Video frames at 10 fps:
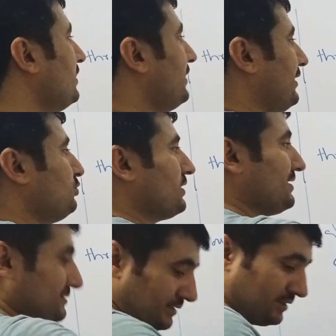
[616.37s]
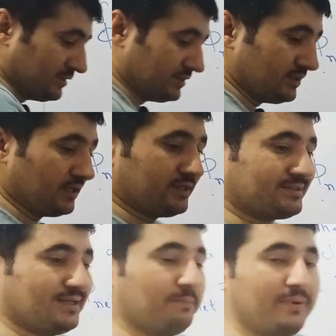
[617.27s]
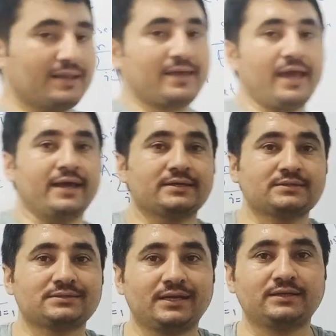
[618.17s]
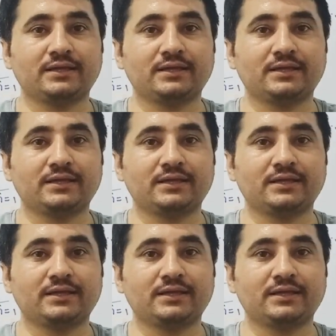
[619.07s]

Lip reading: Let we consider the simple case that